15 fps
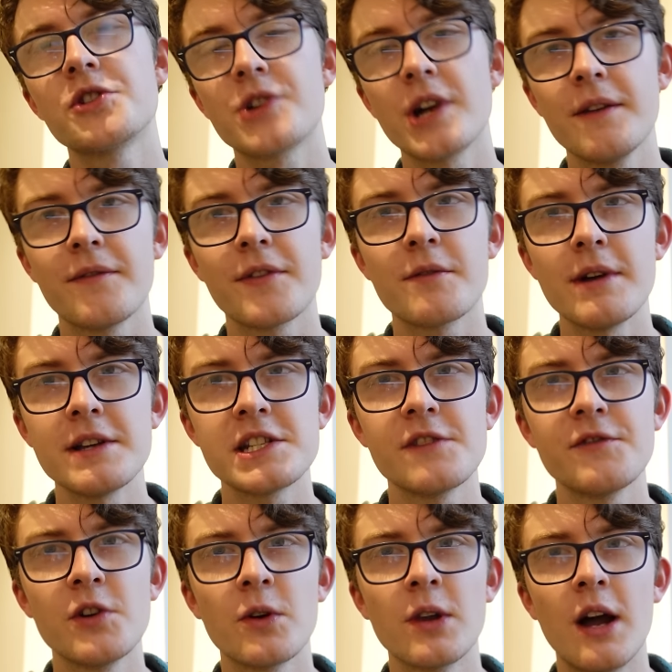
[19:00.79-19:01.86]
train for the rest
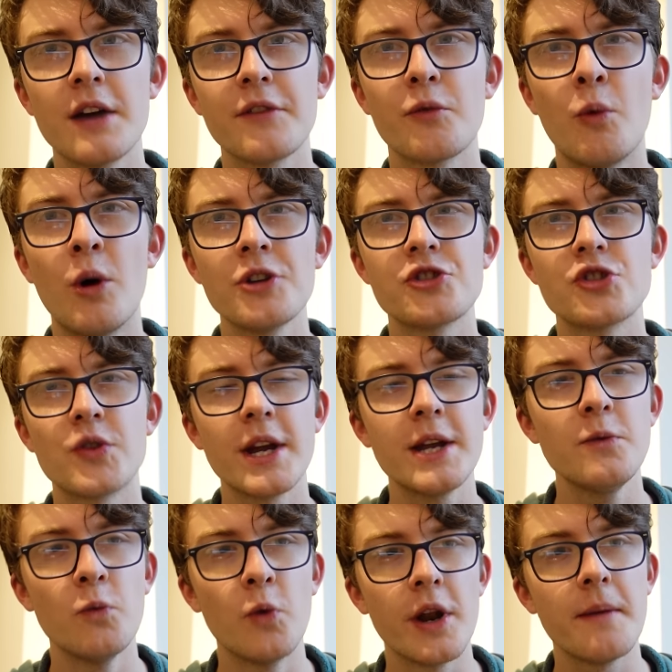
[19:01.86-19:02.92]
of your life, what
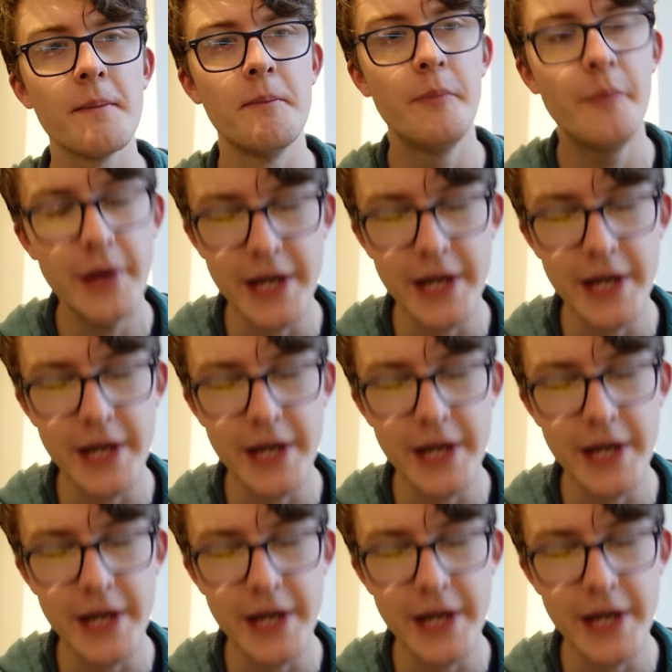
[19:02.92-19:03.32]
train would it